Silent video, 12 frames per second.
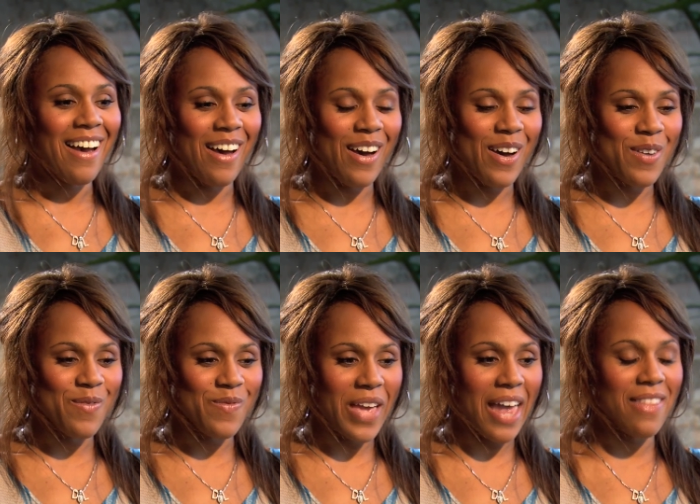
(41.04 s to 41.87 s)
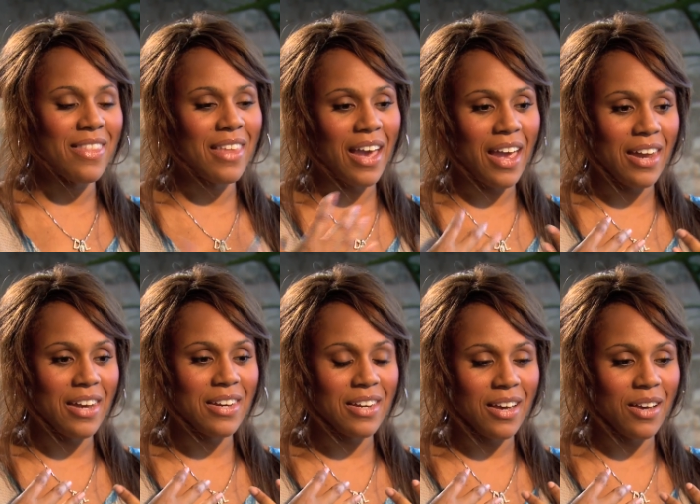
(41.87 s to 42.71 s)
um, and,
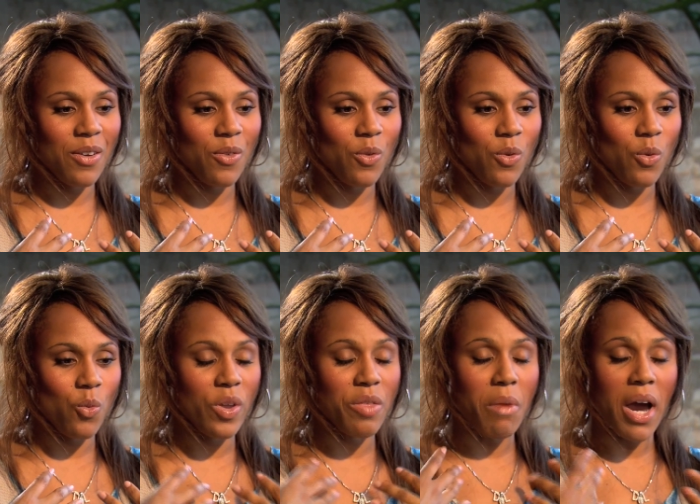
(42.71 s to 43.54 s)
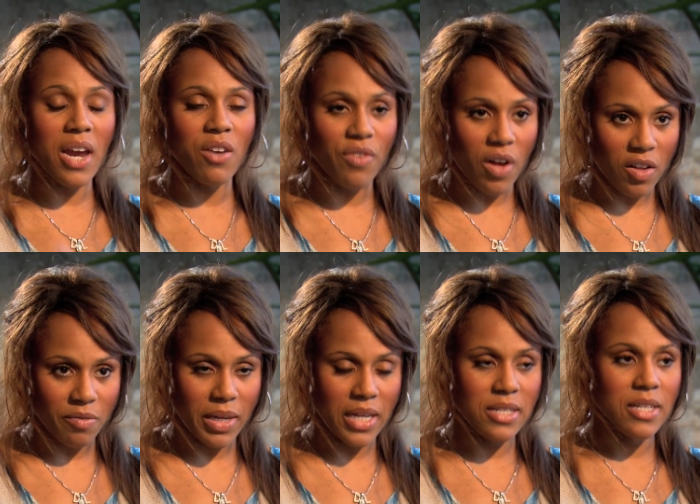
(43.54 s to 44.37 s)
and with my
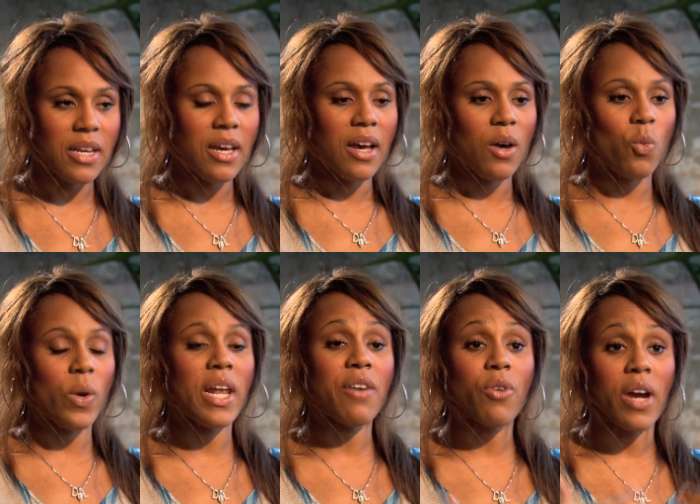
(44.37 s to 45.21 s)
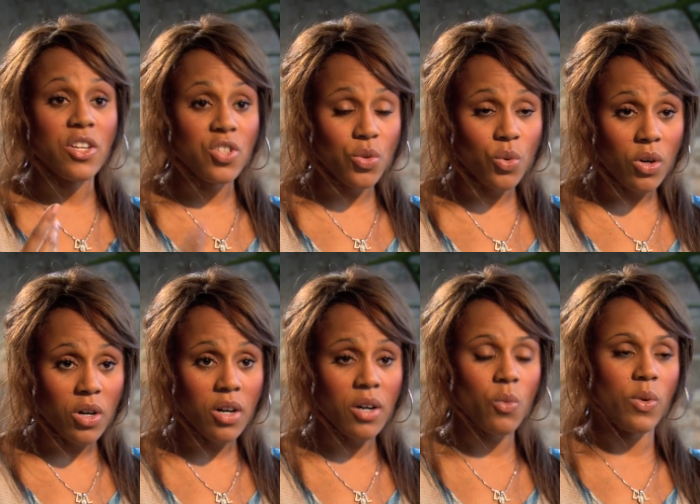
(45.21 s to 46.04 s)
involvement, whenever I
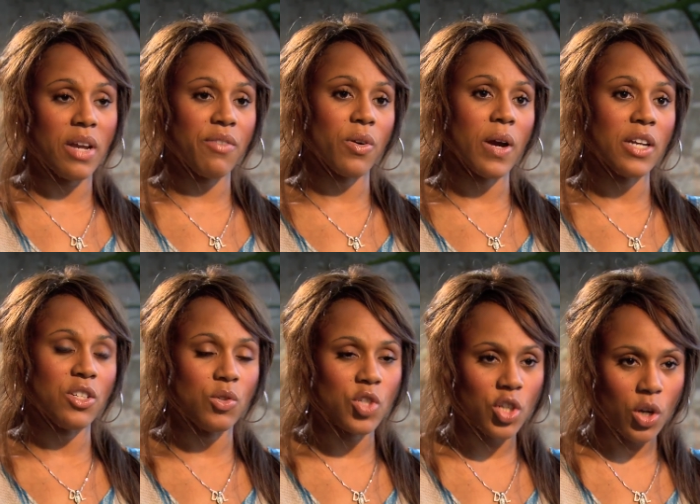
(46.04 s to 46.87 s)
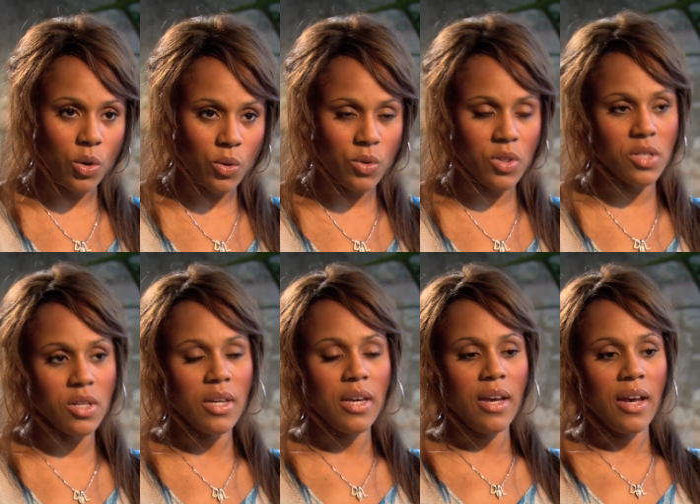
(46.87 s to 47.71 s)
tour, whenever I do shows,
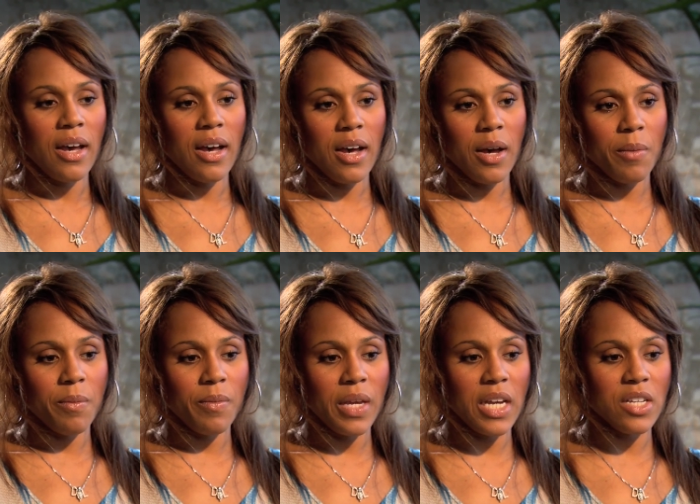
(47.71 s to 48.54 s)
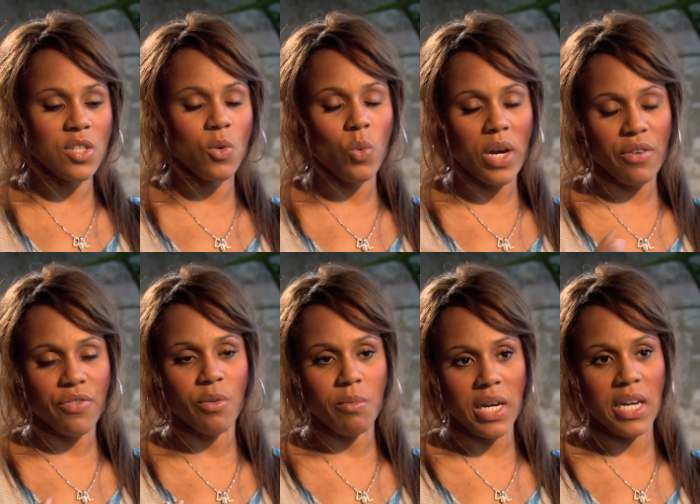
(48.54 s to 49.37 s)
um, it's a way
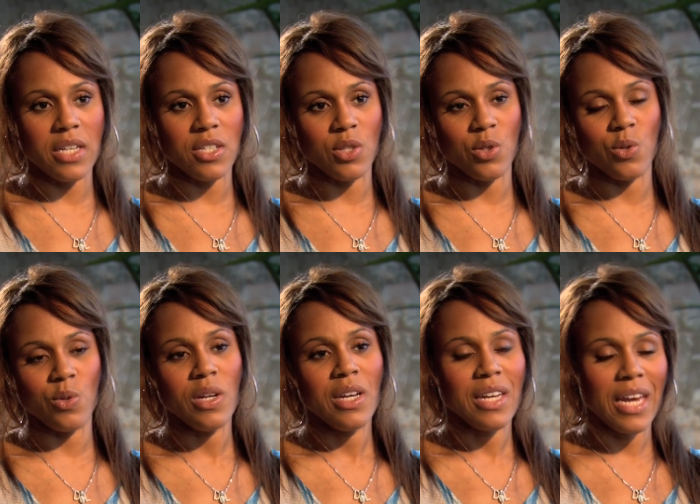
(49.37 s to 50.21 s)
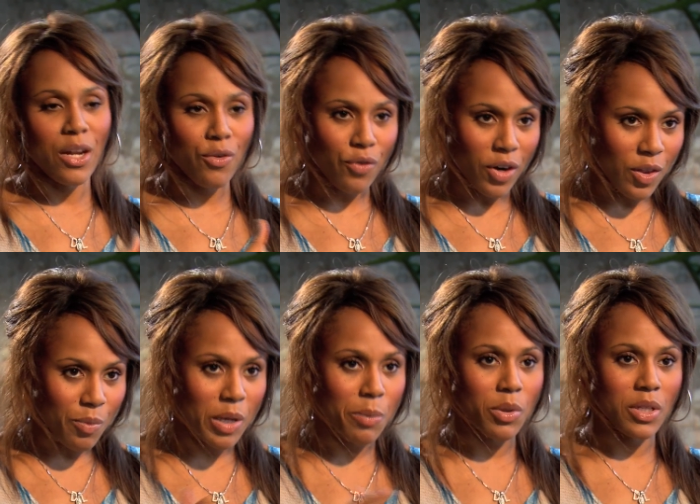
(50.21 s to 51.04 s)
for me to get in front of the
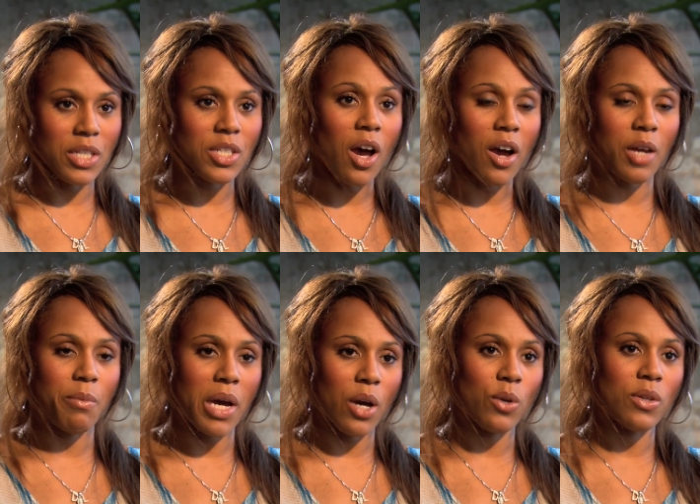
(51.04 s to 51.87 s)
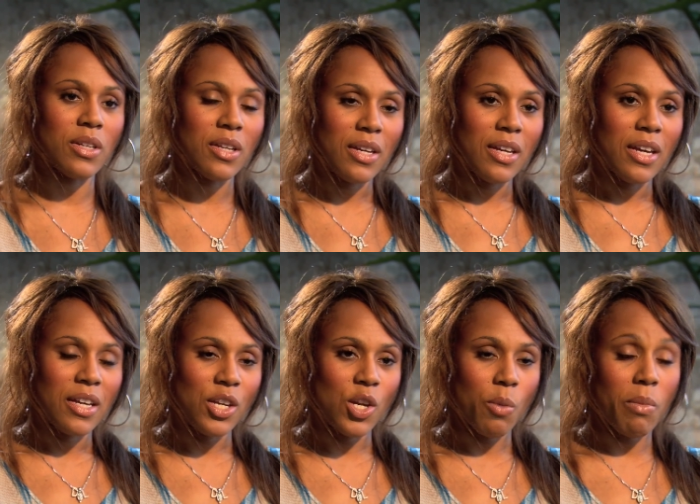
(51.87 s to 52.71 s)
people and talk about,
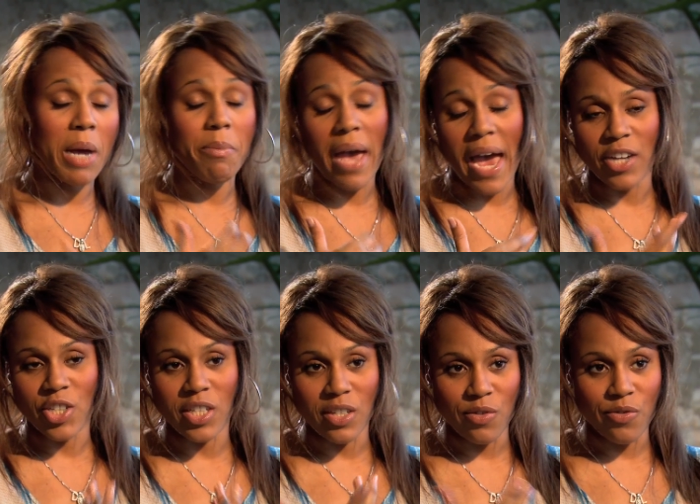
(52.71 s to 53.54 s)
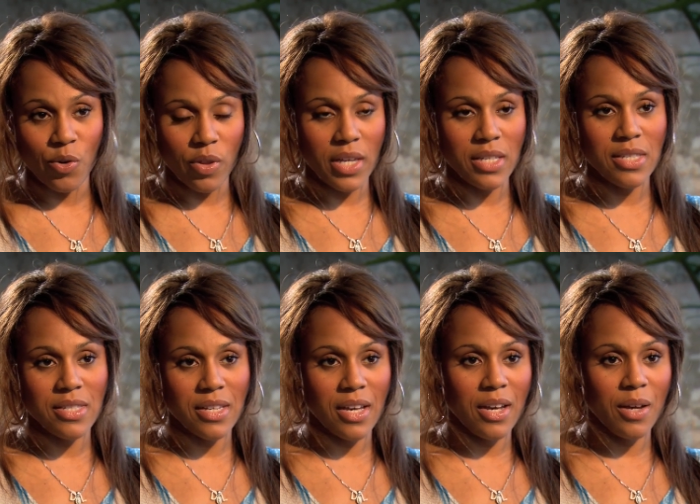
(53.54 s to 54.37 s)
you know, my passion for
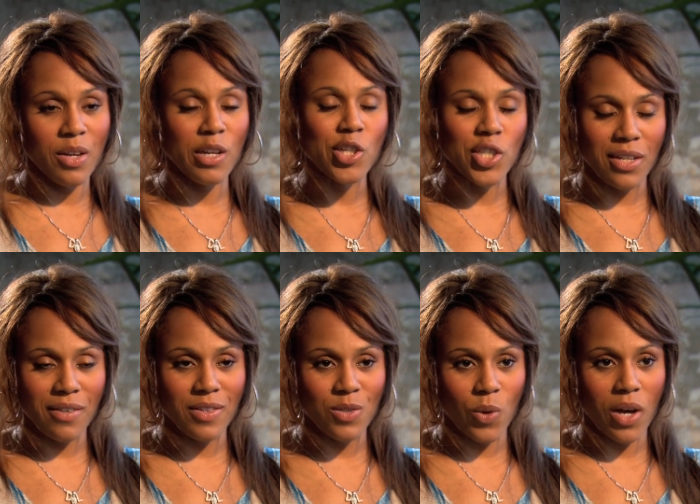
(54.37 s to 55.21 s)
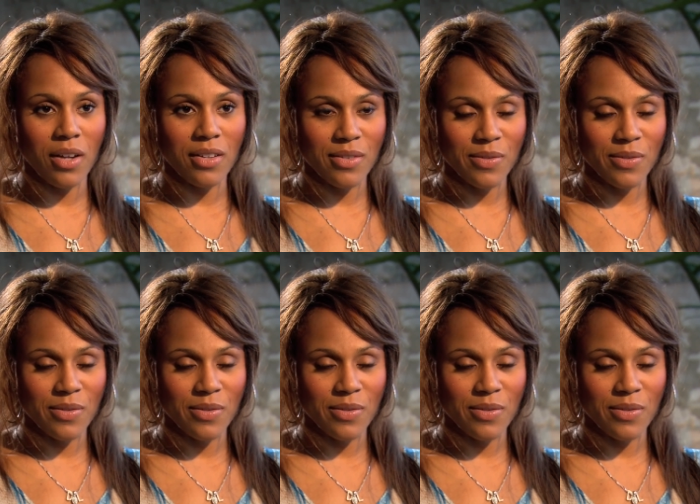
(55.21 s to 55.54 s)
this uh, initiative as well.